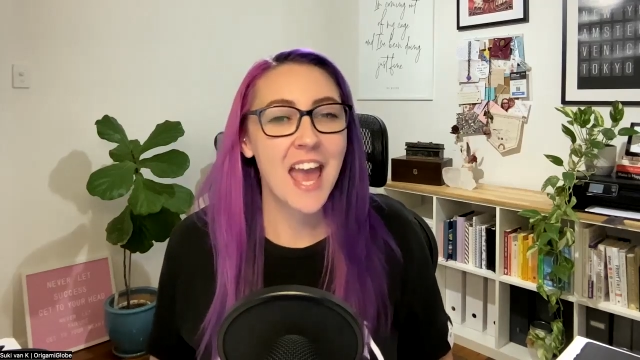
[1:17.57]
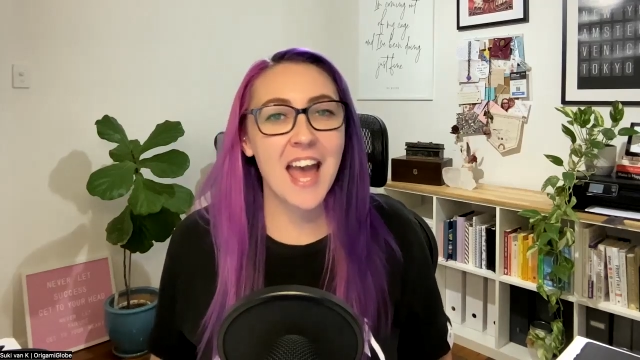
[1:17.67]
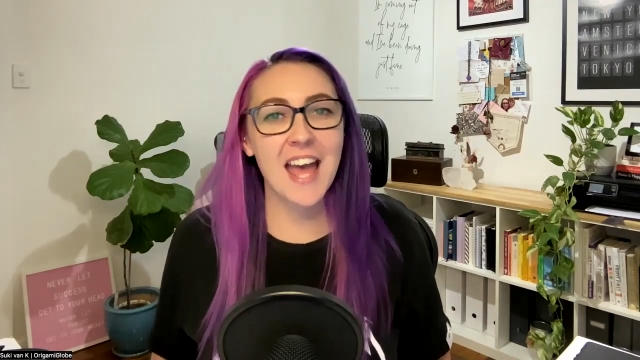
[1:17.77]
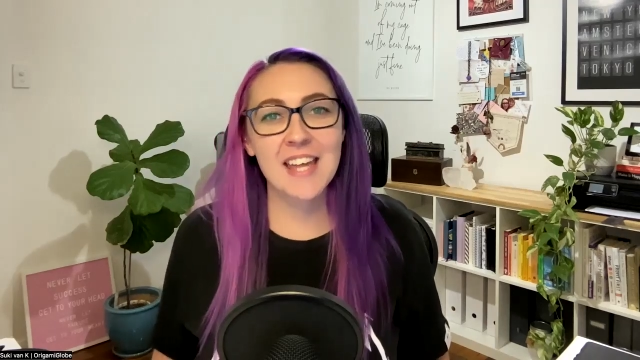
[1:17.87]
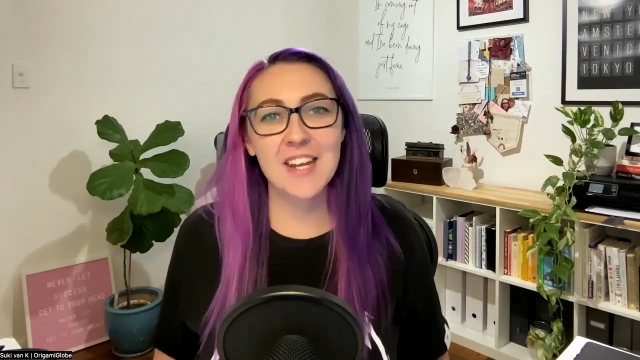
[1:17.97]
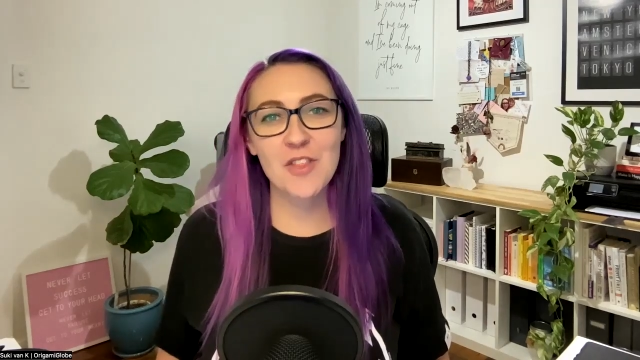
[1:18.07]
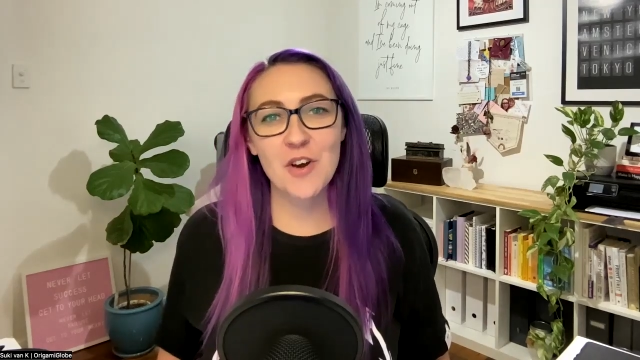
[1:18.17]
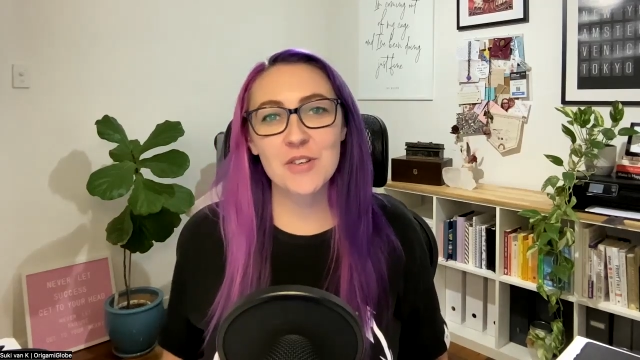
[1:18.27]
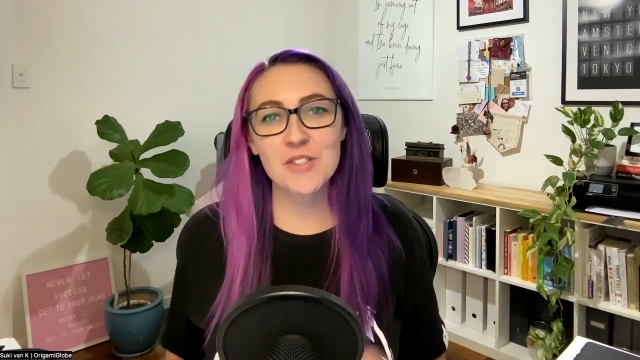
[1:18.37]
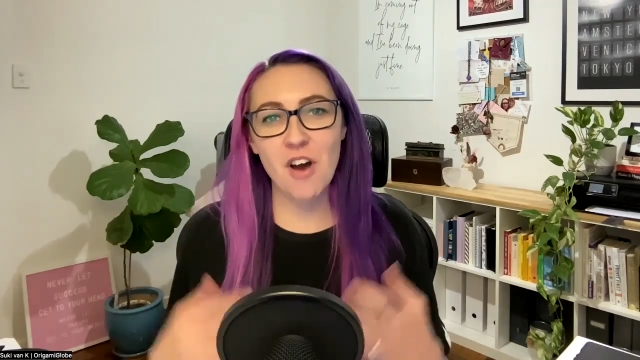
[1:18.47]
and
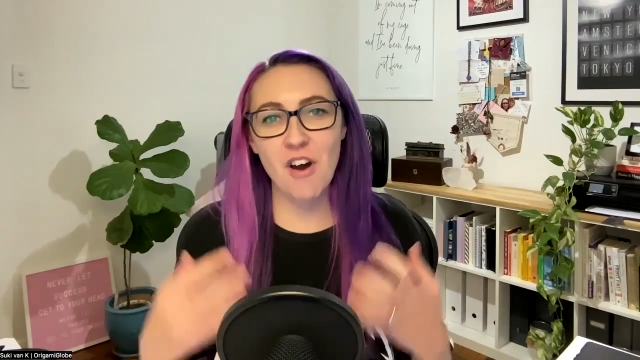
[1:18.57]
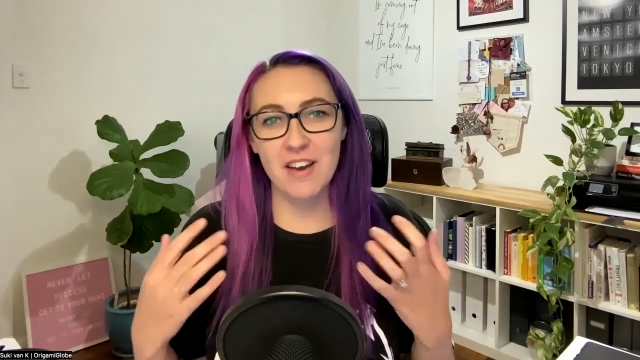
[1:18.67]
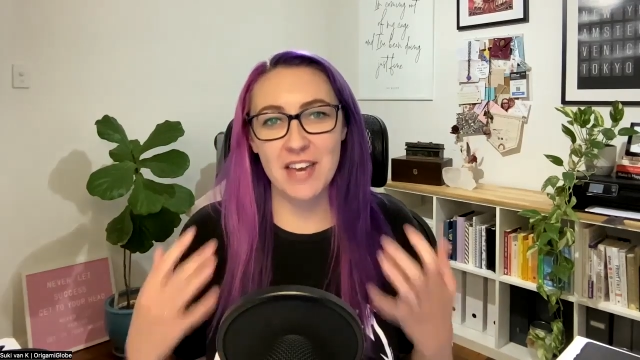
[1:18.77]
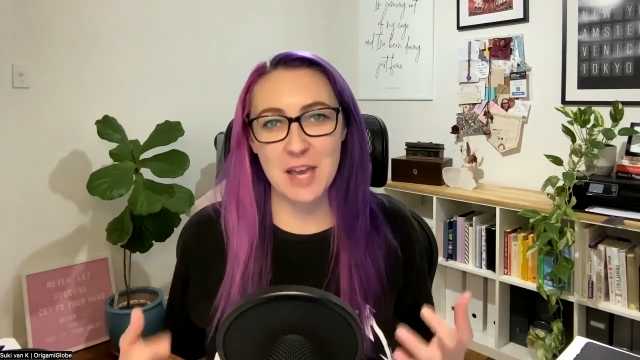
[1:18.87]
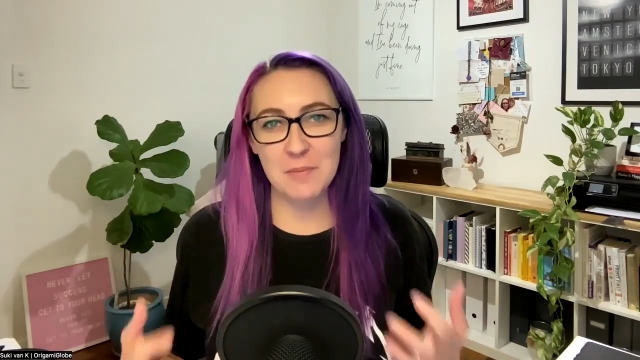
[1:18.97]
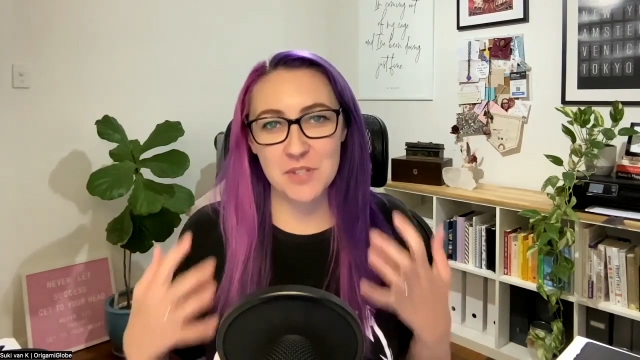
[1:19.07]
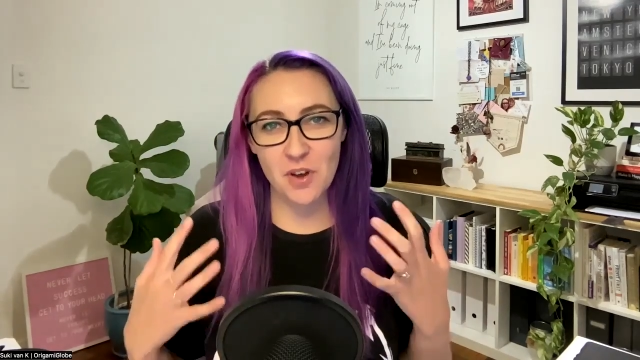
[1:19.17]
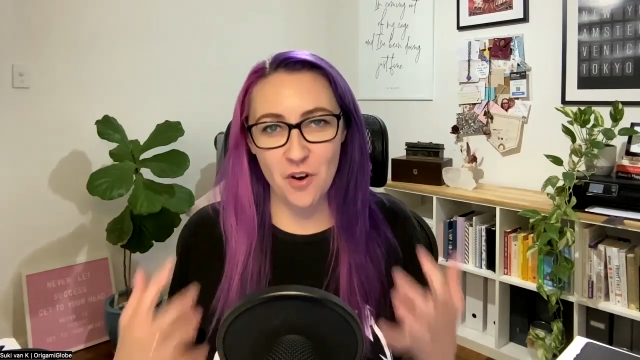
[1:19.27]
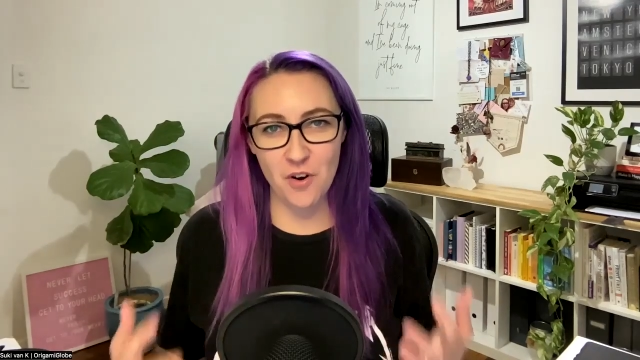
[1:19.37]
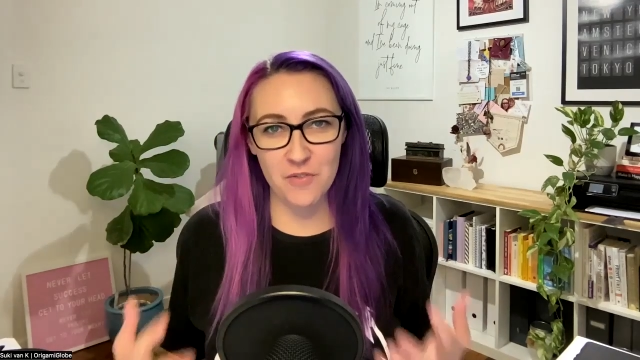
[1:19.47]
those are games
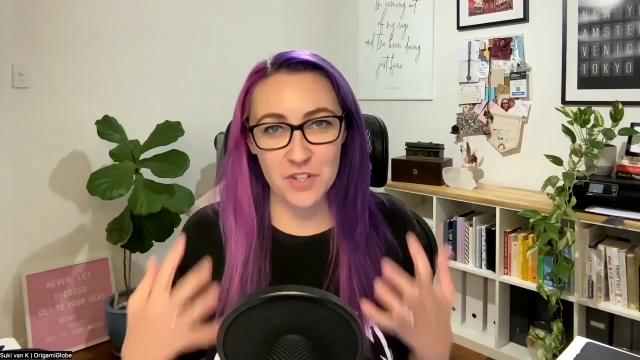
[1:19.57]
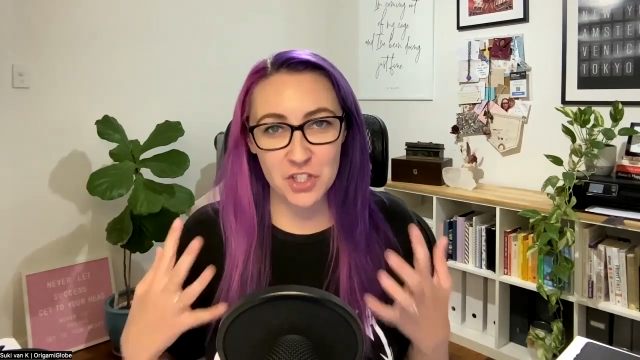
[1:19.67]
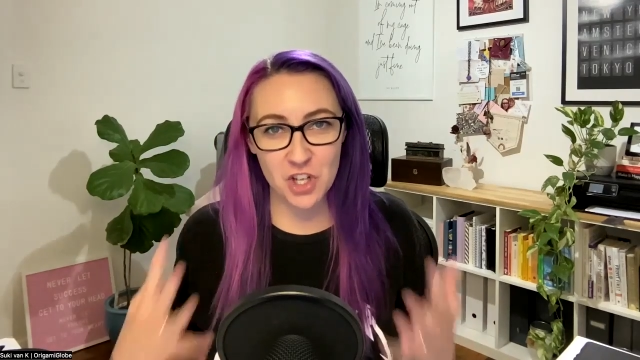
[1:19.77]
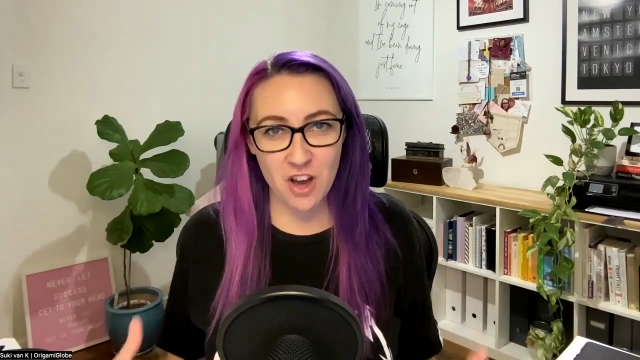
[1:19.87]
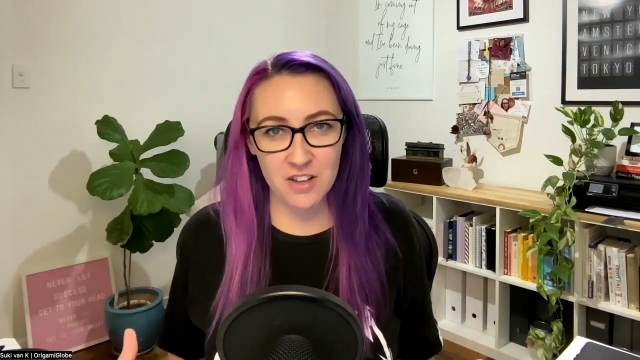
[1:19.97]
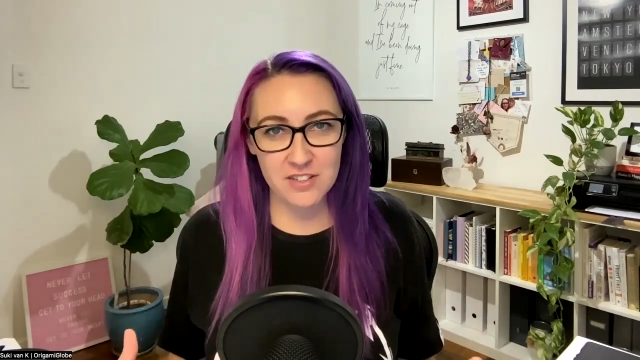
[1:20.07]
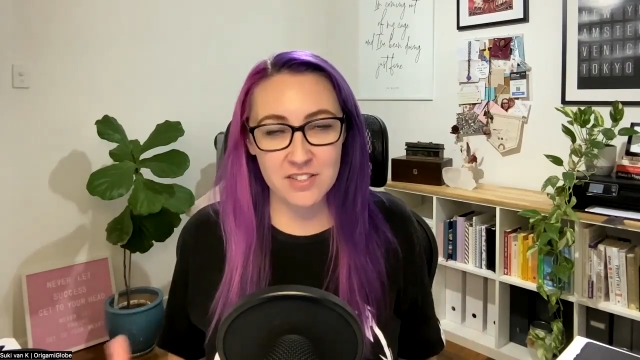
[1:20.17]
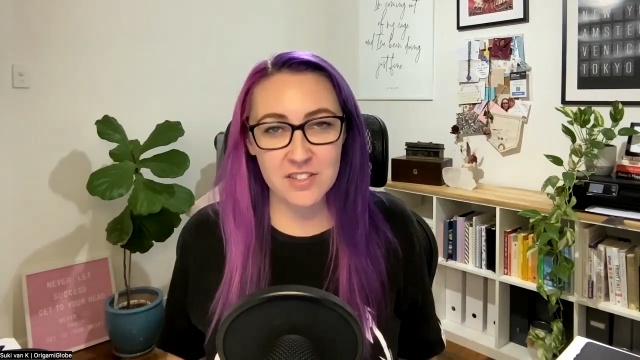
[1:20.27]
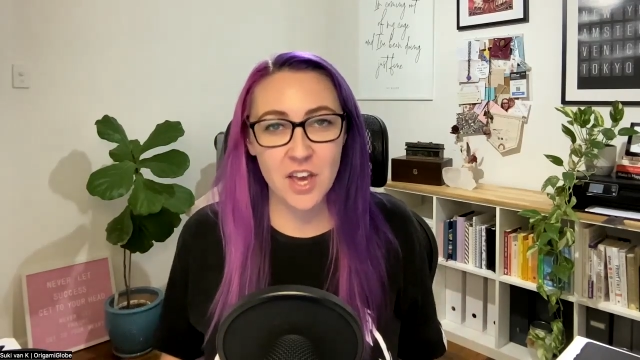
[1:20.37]
of chance.